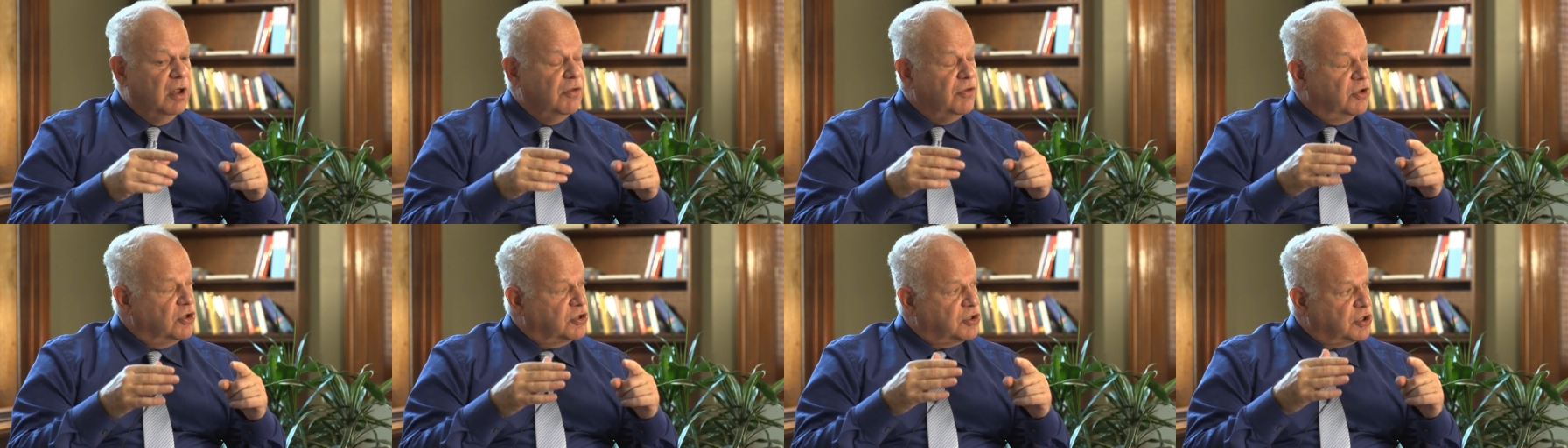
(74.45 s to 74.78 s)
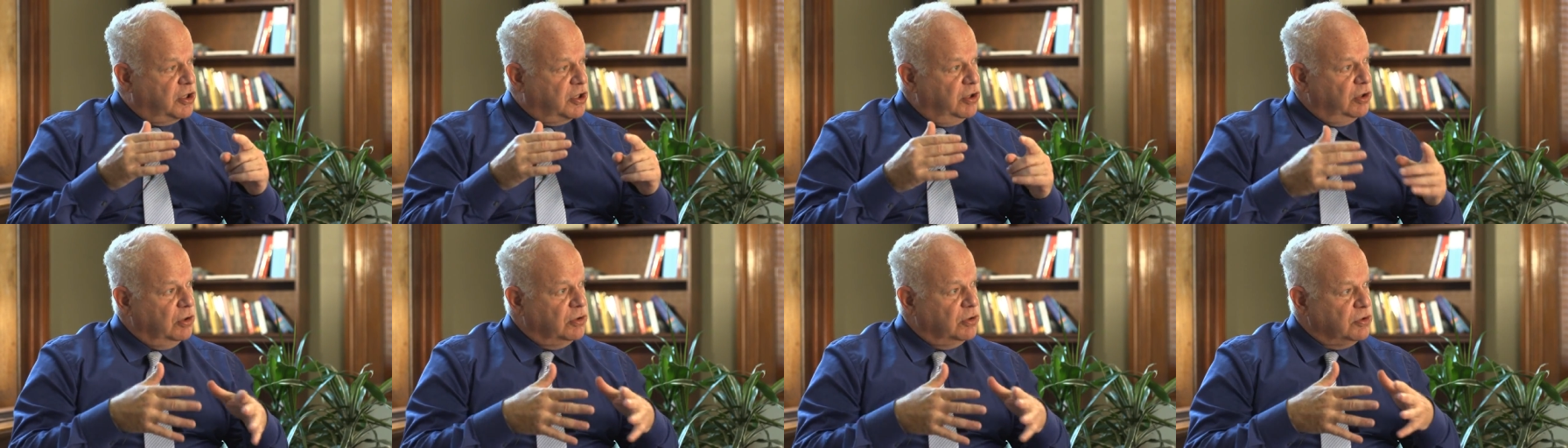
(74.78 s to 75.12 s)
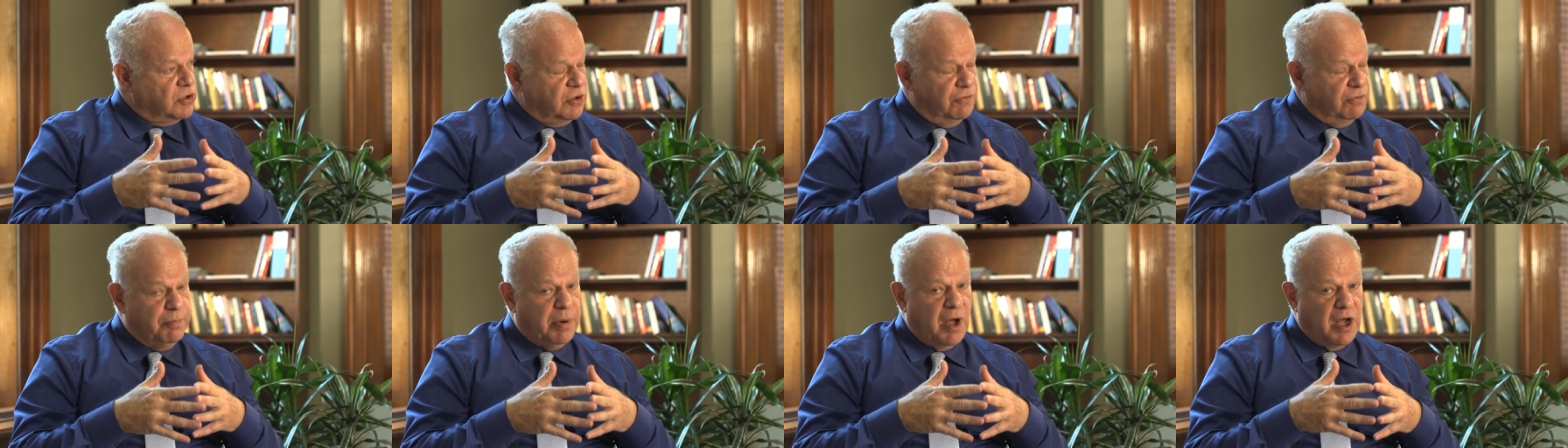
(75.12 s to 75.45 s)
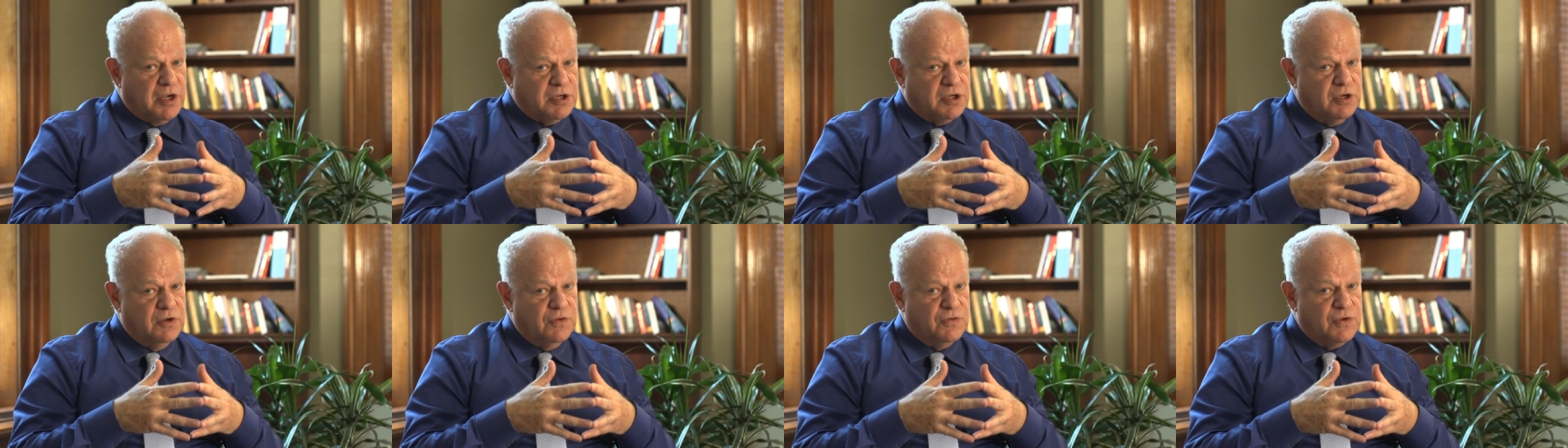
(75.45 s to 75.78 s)
the skills of
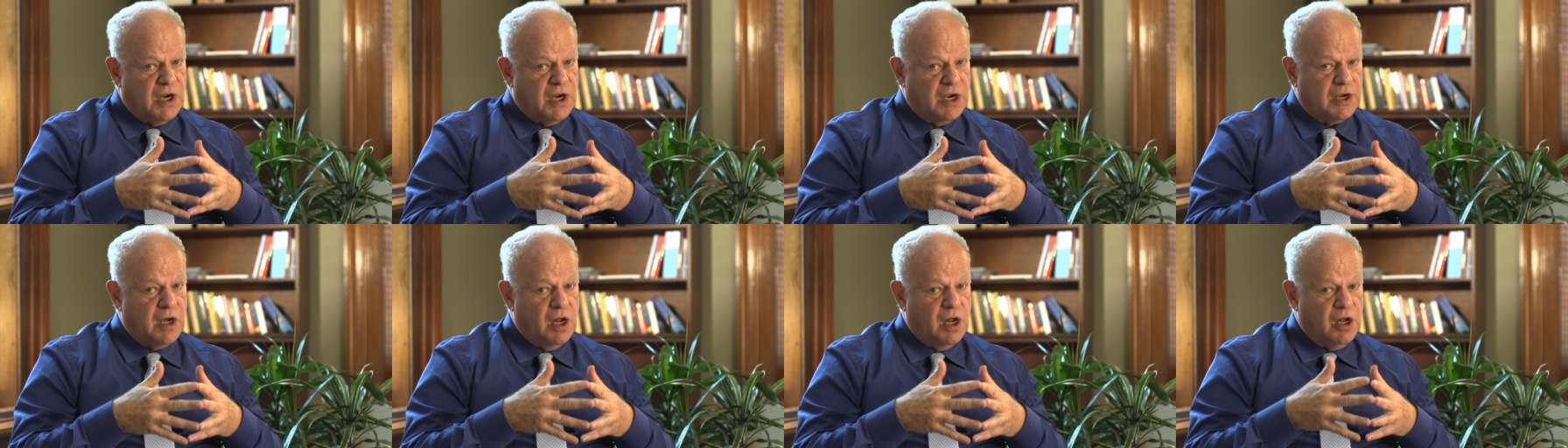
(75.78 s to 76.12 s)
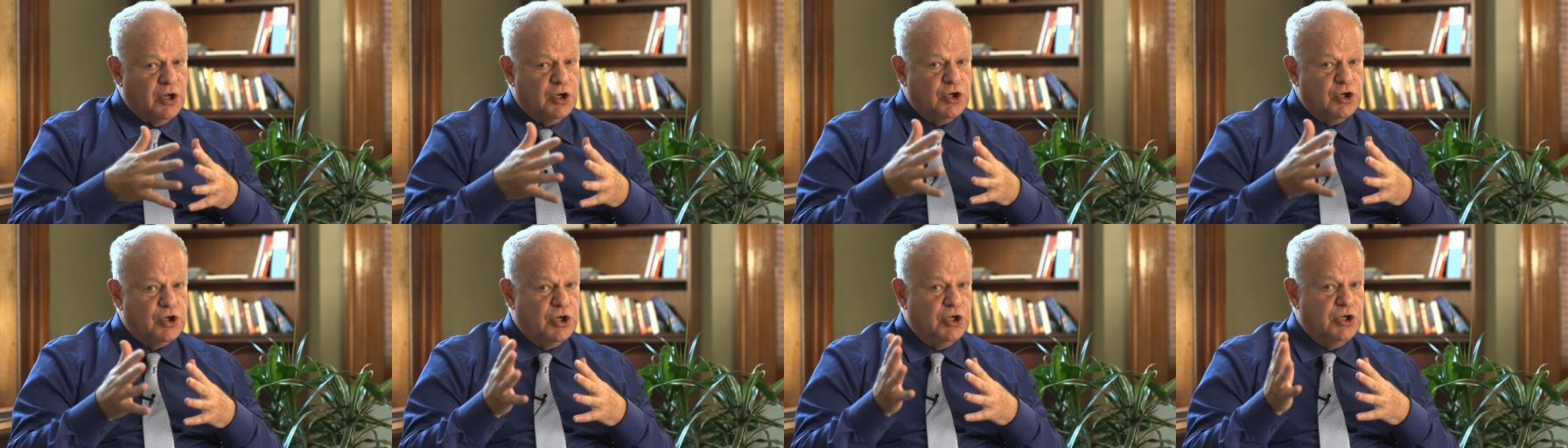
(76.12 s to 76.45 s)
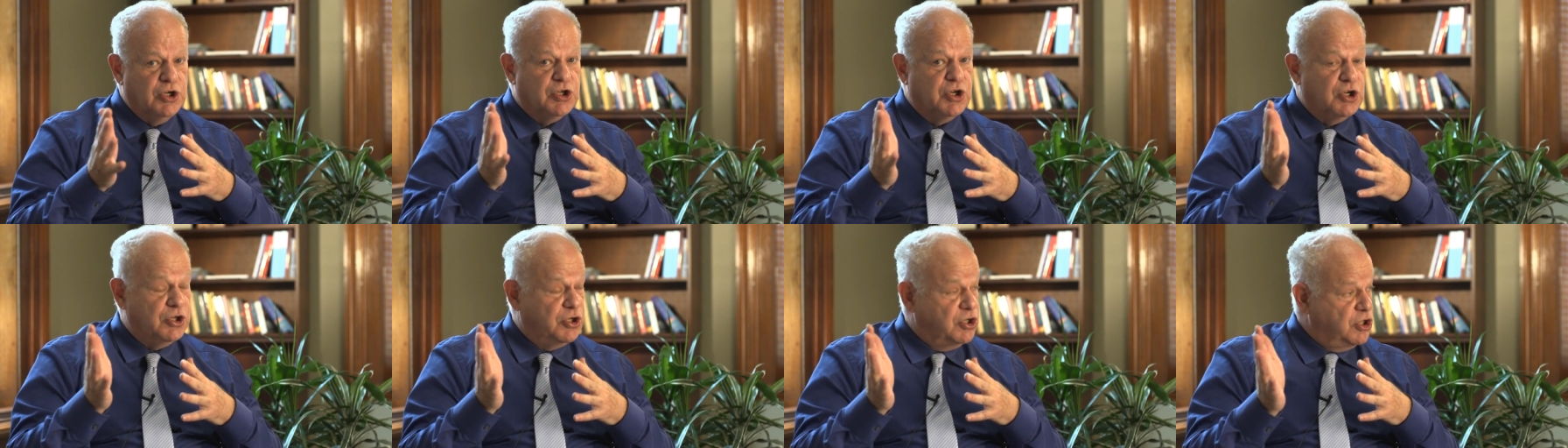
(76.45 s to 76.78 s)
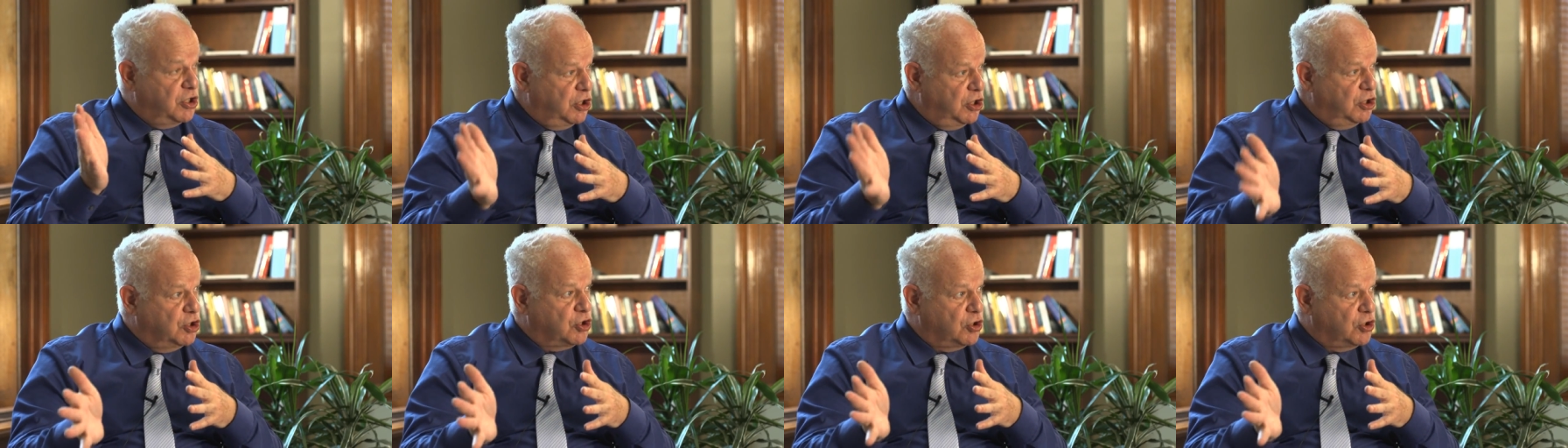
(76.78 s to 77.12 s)
positive psychology to
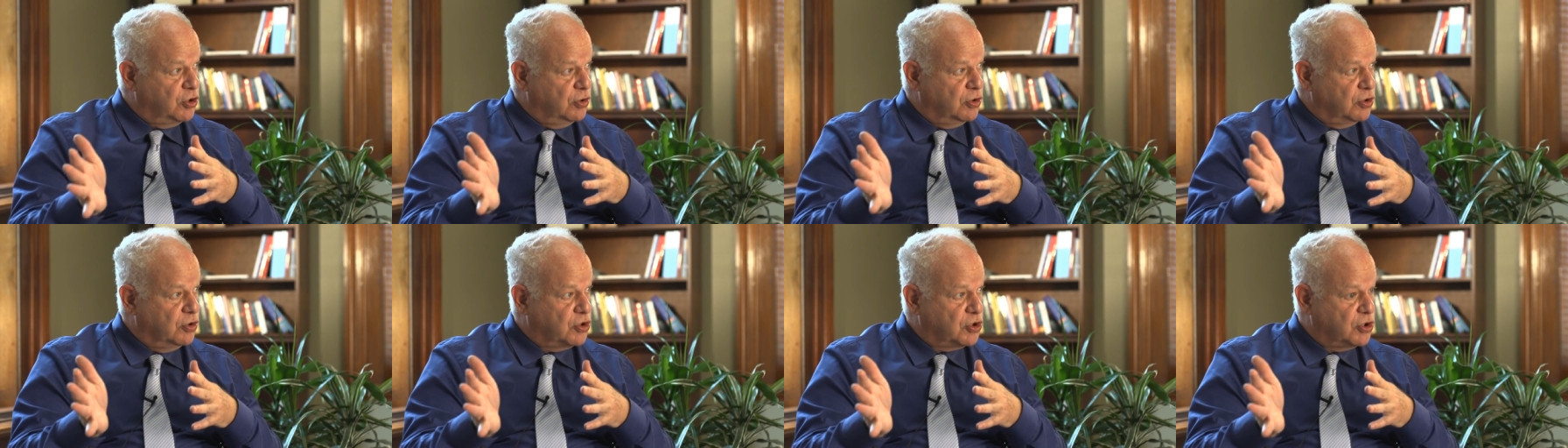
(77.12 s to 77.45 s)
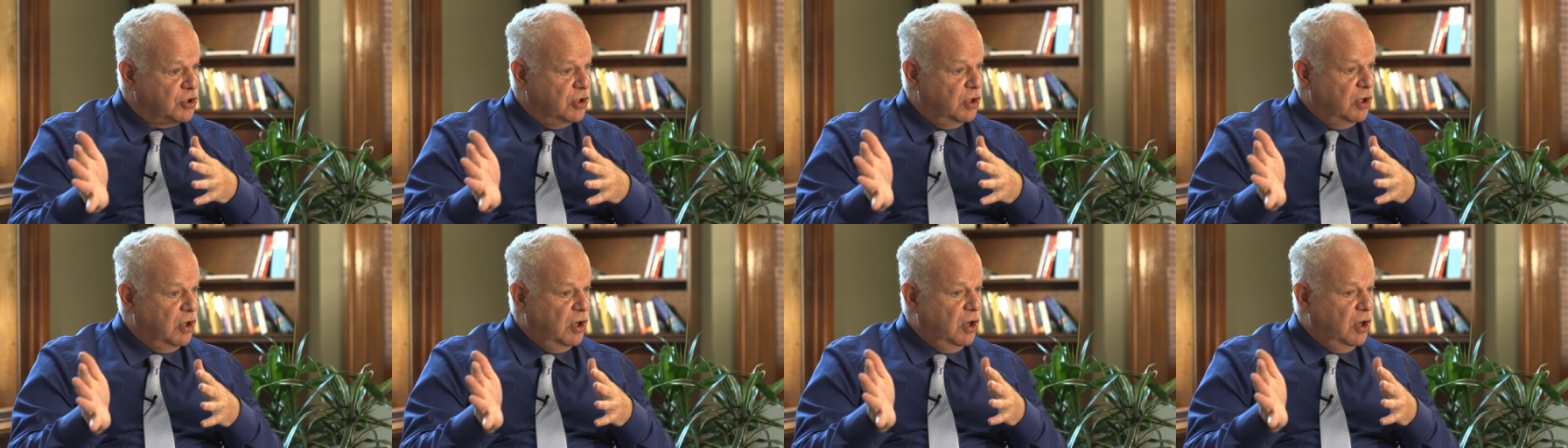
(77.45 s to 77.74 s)
teachers